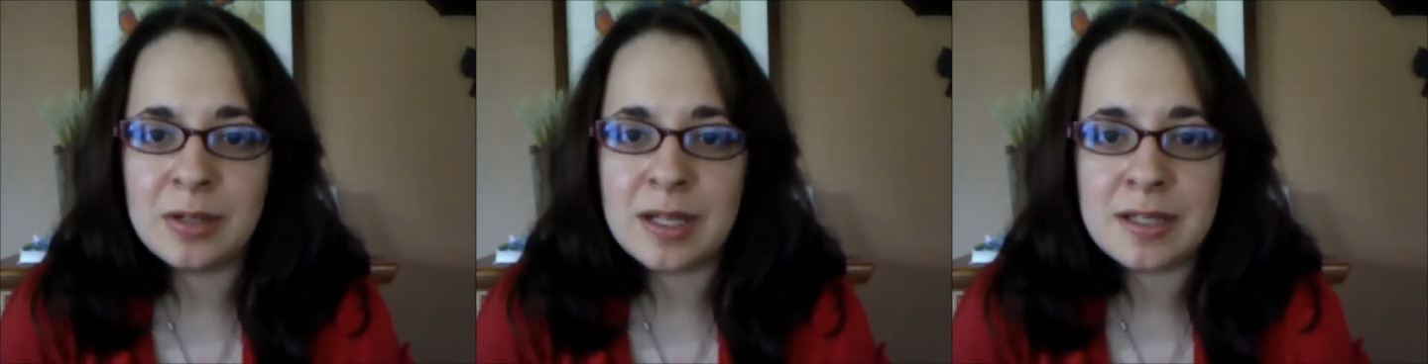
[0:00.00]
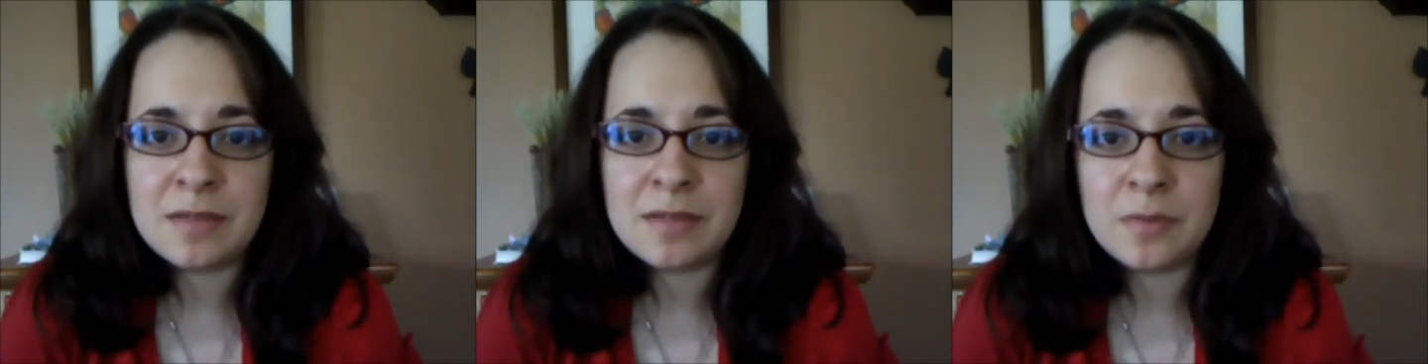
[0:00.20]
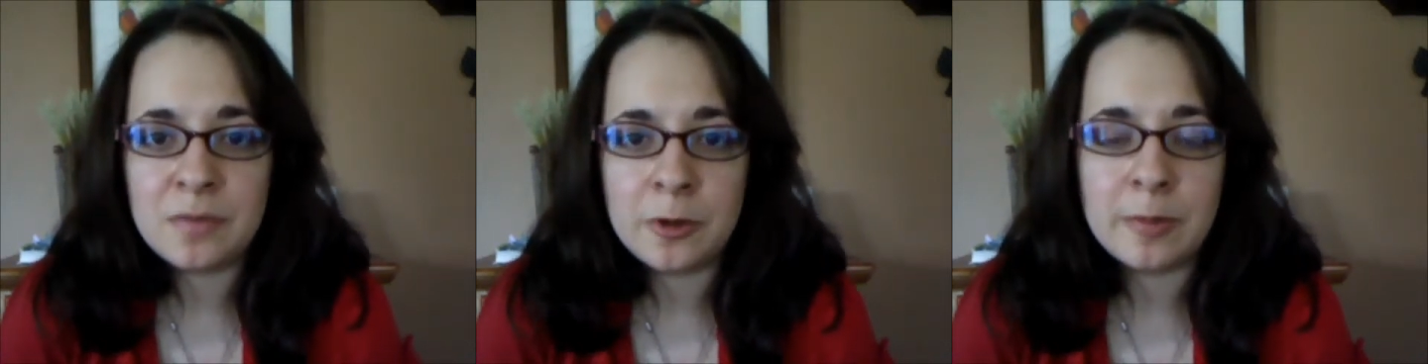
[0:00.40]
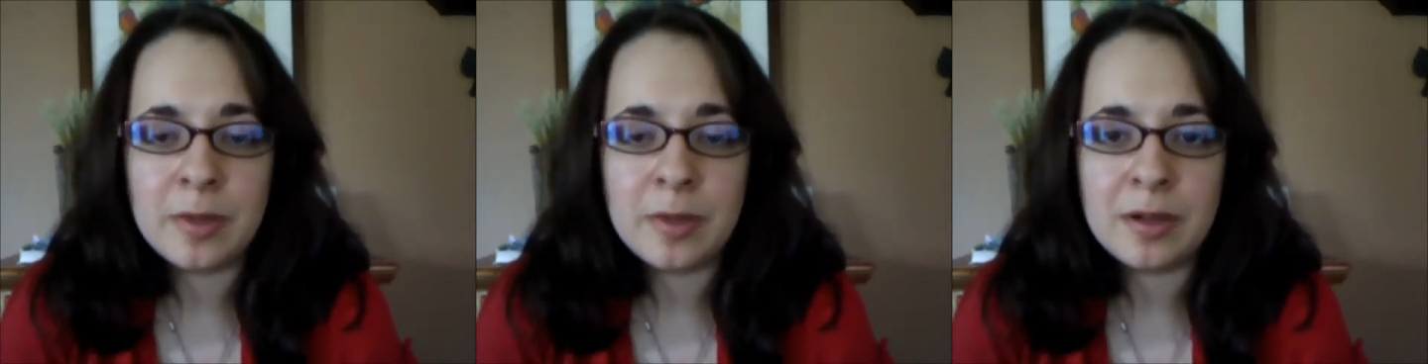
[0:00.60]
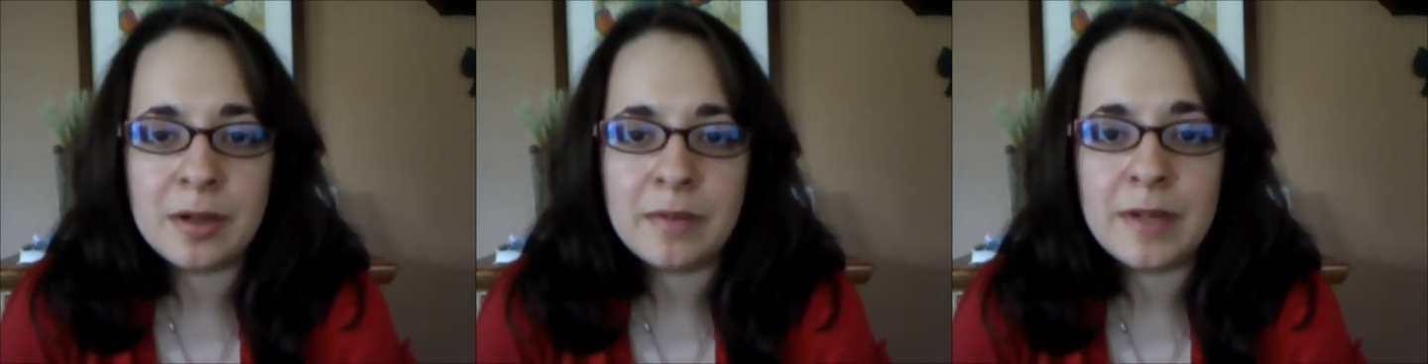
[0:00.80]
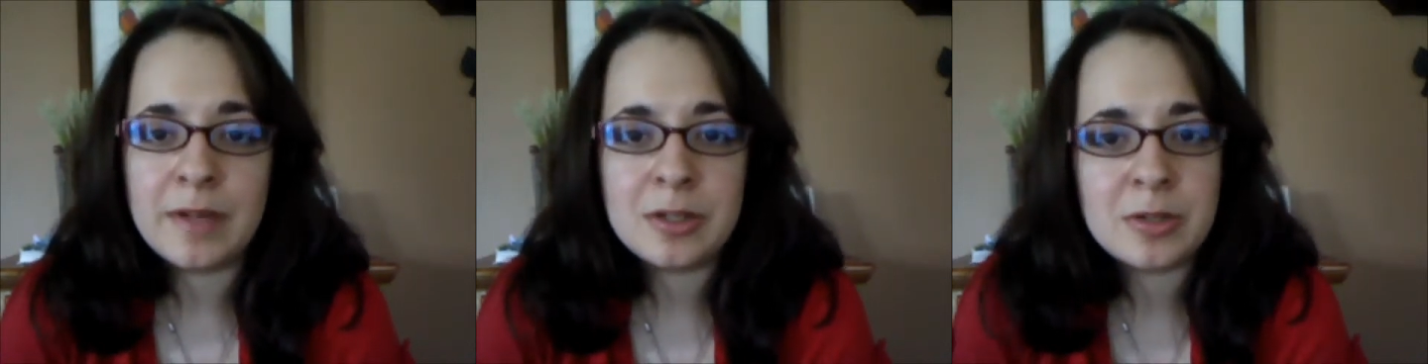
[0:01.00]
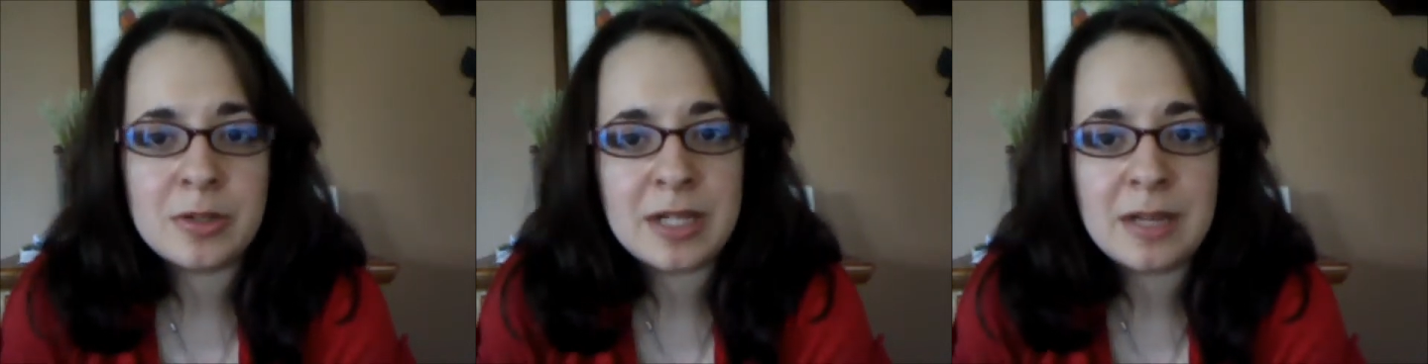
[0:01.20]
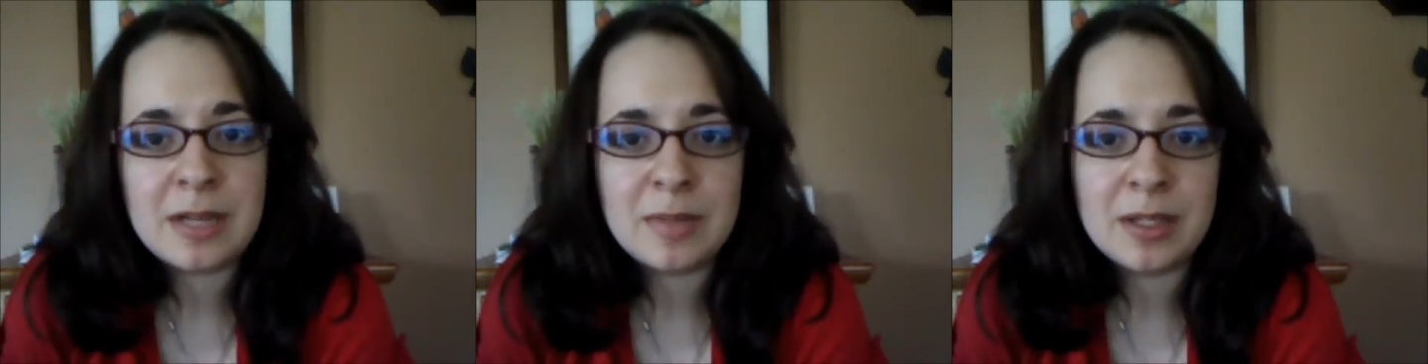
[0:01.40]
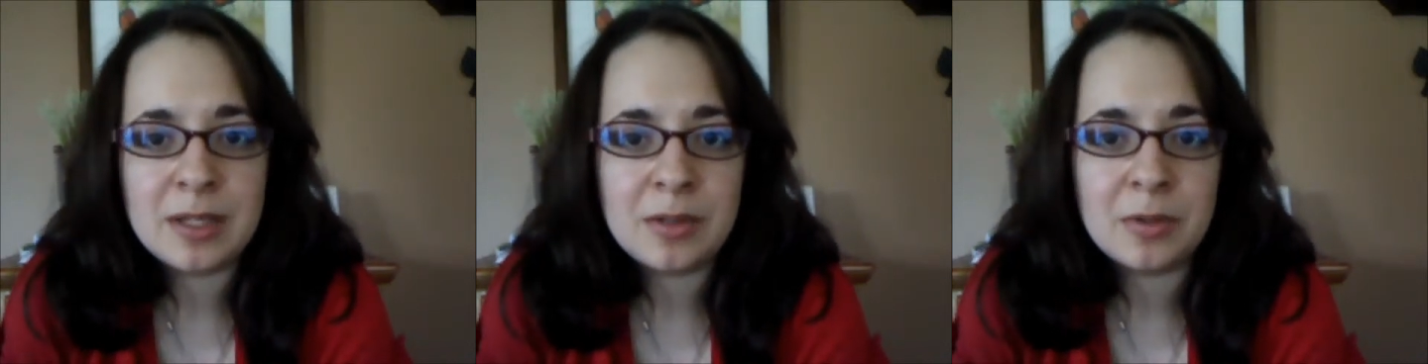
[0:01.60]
as a form of entertainment